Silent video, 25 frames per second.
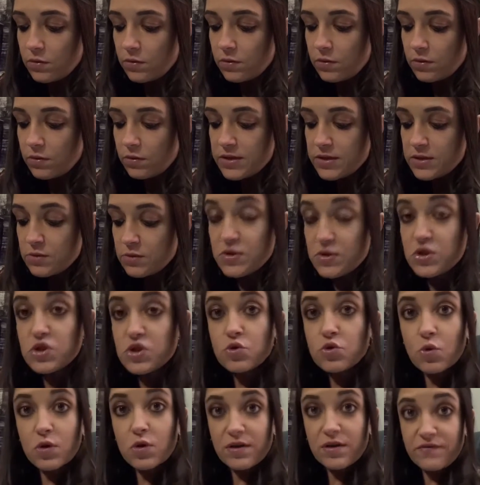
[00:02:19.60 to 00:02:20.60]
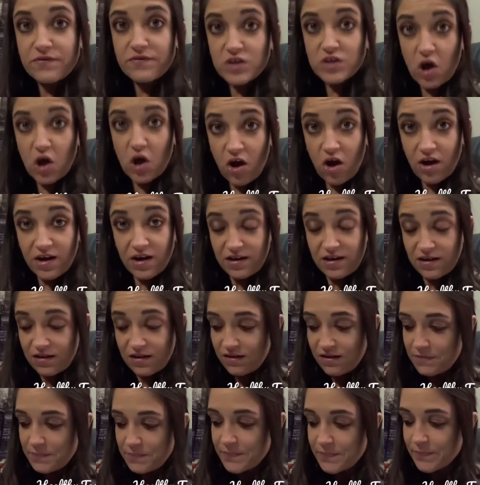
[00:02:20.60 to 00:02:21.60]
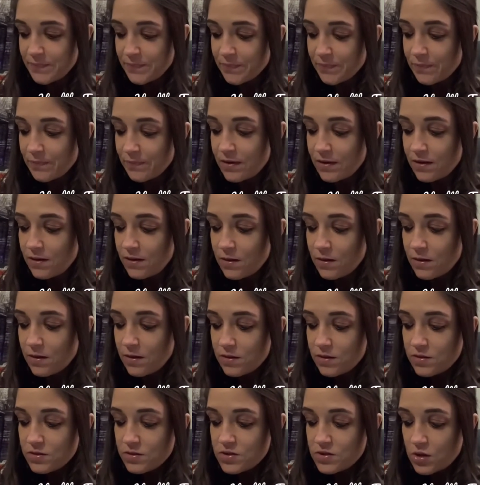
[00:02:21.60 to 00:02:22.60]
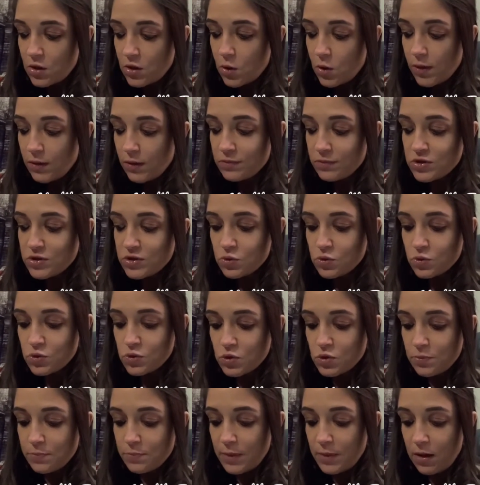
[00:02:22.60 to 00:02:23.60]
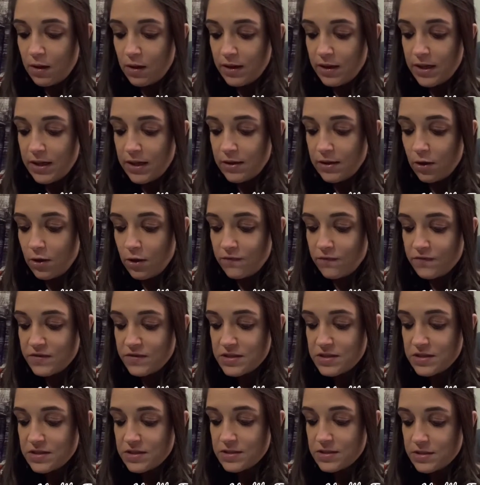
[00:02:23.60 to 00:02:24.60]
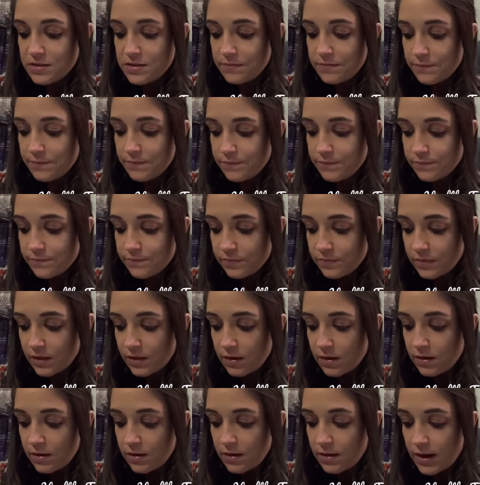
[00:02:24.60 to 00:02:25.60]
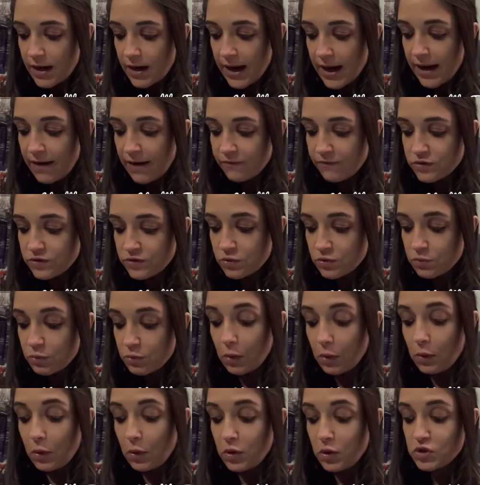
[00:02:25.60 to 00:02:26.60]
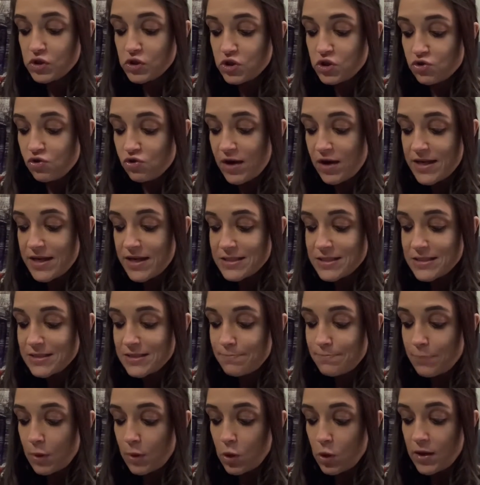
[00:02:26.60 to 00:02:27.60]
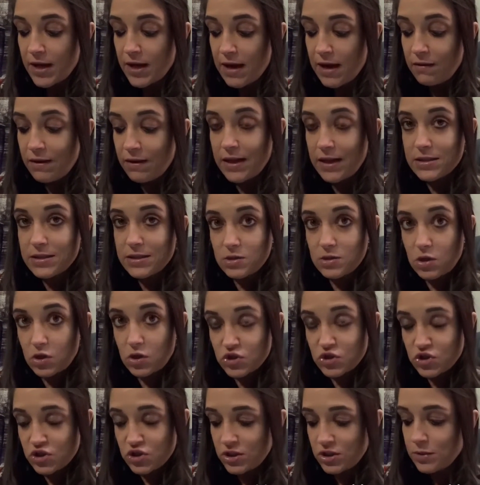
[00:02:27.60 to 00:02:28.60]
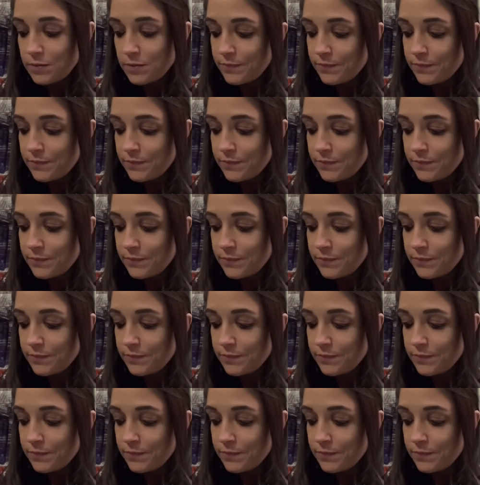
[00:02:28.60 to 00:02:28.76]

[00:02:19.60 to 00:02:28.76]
It's a restorative tonic. So it restores your body and nervous system after prolonged stress, burnout, exhaustion,